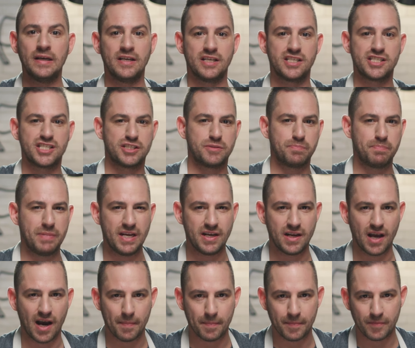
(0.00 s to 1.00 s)
speed
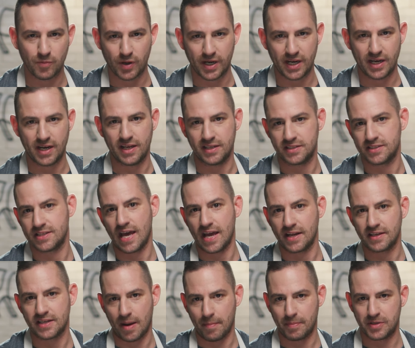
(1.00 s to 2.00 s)
up when it hits
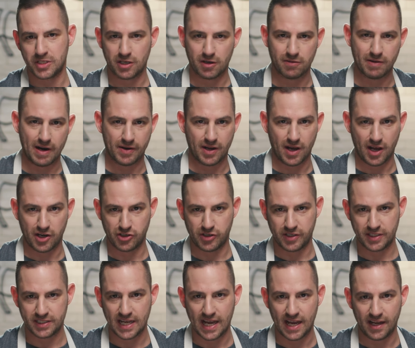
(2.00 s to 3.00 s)
that temperature around
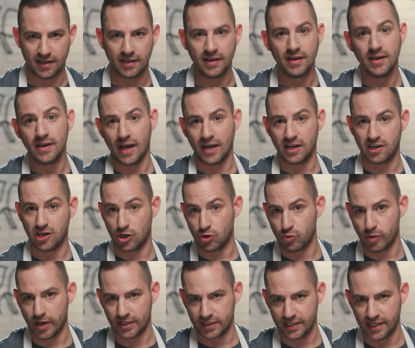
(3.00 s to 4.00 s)
110 and cook
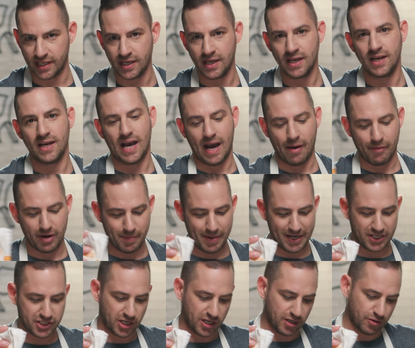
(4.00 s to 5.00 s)
quickly. I wanna
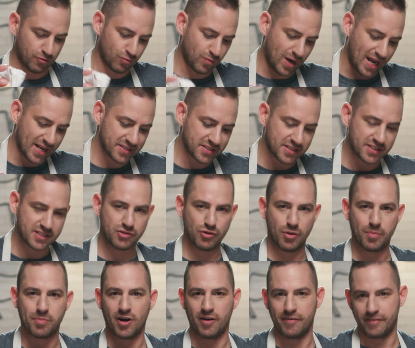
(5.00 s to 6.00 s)
make sure it rests to
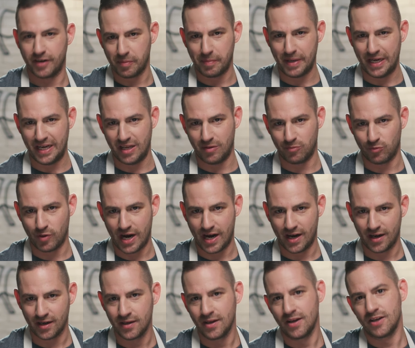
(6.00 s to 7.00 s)
a perfect medium
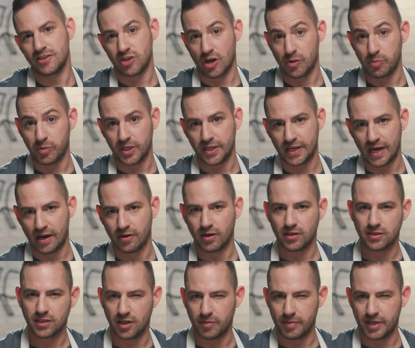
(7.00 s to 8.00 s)
rare, so I pull it out a
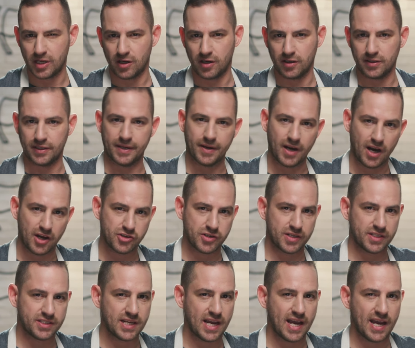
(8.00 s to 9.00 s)
little bit early.
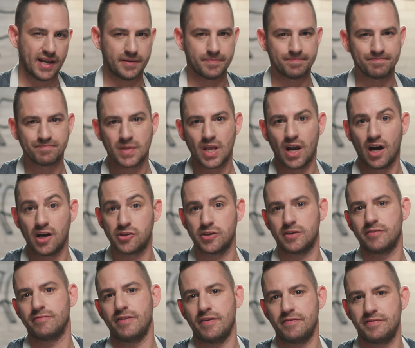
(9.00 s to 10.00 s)
110,
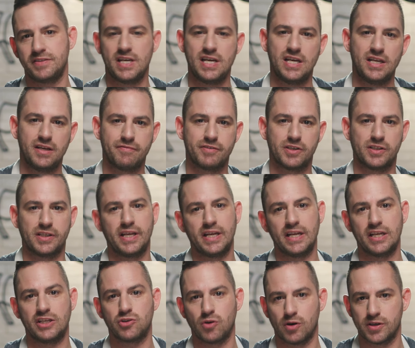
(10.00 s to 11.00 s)
115 if you're
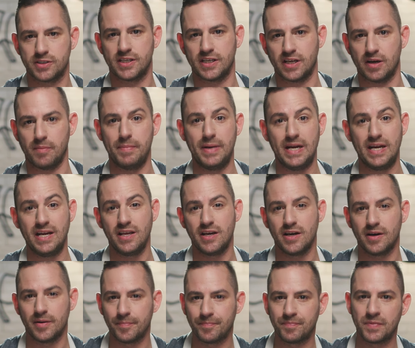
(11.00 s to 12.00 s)
leaning towards like a
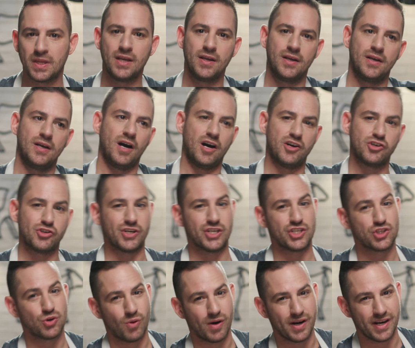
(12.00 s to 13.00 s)
medium,
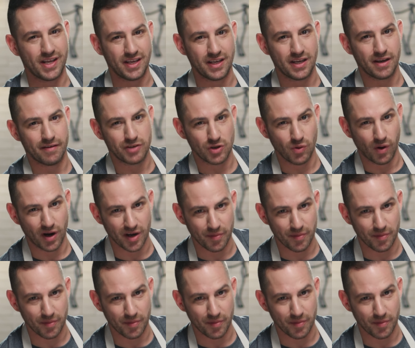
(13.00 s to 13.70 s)
120 if you want a